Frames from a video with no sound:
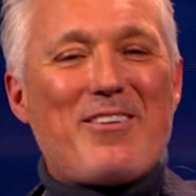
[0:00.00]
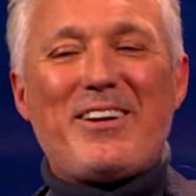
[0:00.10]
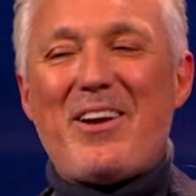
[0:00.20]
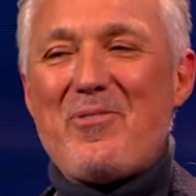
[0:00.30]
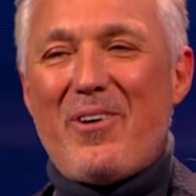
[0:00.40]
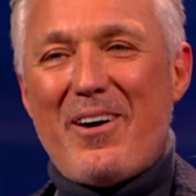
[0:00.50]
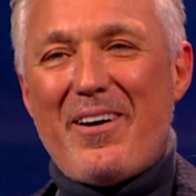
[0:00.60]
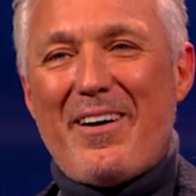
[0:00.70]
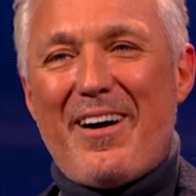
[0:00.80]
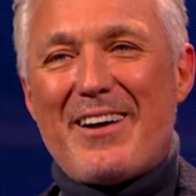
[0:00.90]
you know
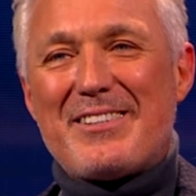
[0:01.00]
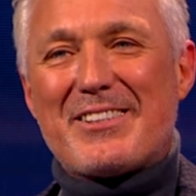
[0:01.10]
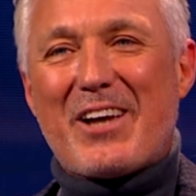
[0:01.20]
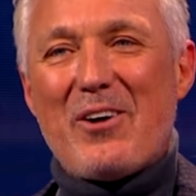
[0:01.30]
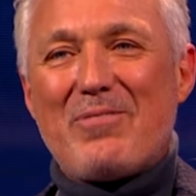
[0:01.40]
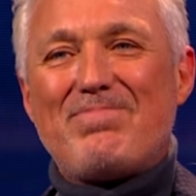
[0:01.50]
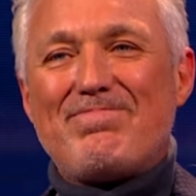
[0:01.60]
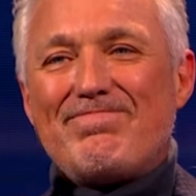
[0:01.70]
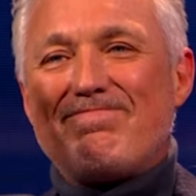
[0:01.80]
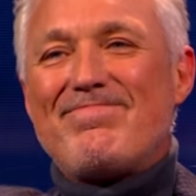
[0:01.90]
what? I just go,
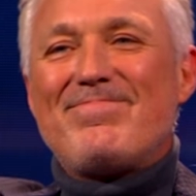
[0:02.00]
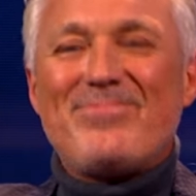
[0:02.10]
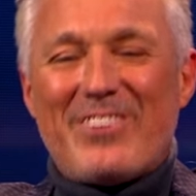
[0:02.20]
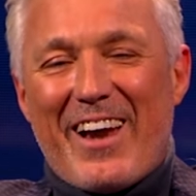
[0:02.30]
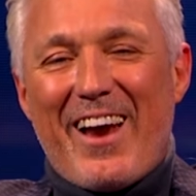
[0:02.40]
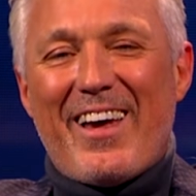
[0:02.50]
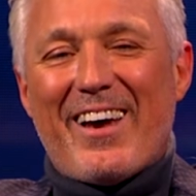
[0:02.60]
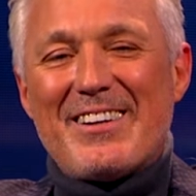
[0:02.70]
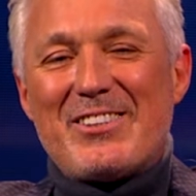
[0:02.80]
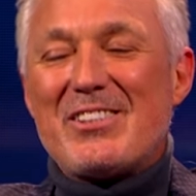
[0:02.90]
forget it.
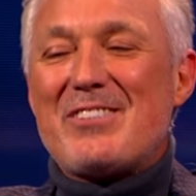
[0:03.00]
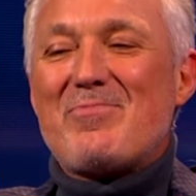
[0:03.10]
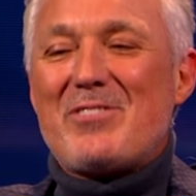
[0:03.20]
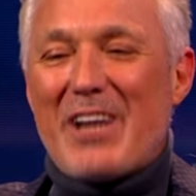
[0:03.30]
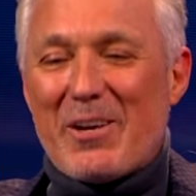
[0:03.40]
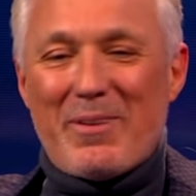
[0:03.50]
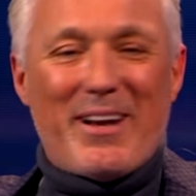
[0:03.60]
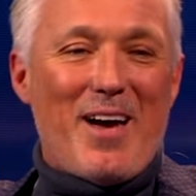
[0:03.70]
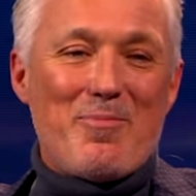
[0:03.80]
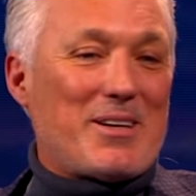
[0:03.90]
Just shake me
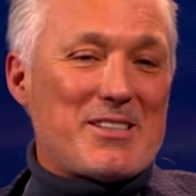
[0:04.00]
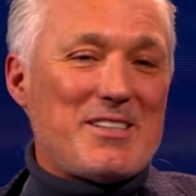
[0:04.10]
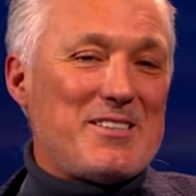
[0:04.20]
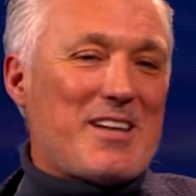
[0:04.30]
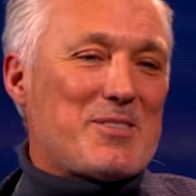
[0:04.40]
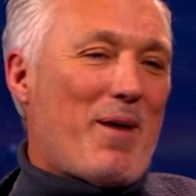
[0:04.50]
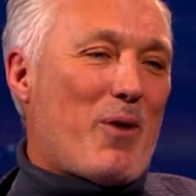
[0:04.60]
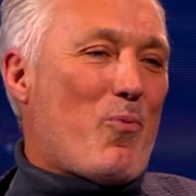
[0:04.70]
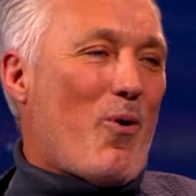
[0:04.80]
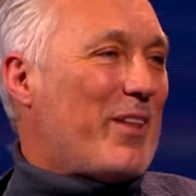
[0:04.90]
down, because it doesn't matter
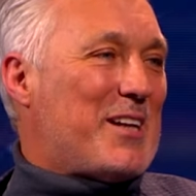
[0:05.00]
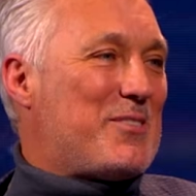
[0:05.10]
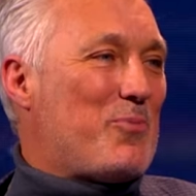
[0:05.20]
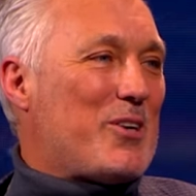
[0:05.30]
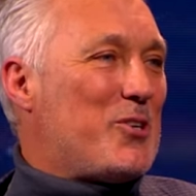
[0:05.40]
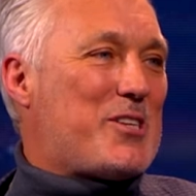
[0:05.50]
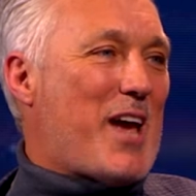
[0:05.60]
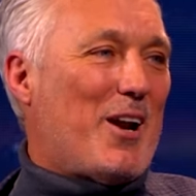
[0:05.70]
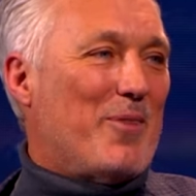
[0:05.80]
what you tell